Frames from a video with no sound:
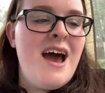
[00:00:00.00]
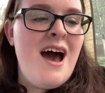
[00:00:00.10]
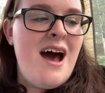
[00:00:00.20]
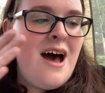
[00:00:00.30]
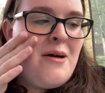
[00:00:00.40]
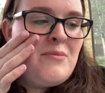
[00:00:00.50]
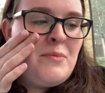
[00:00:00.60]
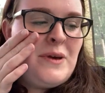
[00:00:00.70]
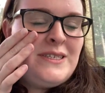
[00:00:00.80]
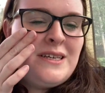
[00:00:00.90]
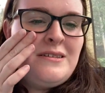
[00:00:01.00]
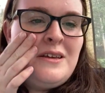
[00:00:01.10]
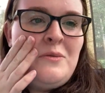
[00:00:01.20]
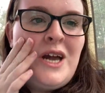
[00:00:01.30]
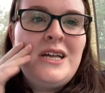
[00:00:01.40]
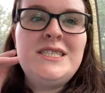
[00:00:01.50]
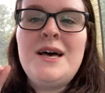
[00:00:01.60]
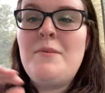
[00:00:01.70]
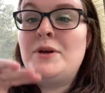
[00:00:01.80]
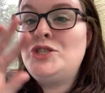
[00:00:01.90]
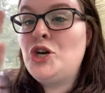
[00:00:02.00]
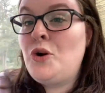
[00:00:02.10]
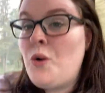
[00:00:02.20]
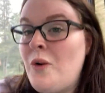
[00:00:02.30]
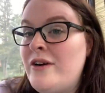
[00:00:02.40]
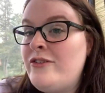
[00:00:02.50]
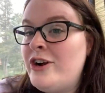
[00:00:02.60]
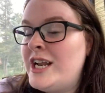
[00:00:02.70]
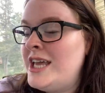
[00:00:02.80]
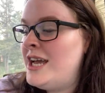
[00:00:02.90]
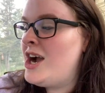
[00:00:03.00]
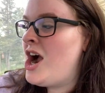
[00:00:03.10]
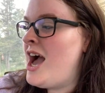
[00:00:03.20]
Um, but basically we got some decor for in here.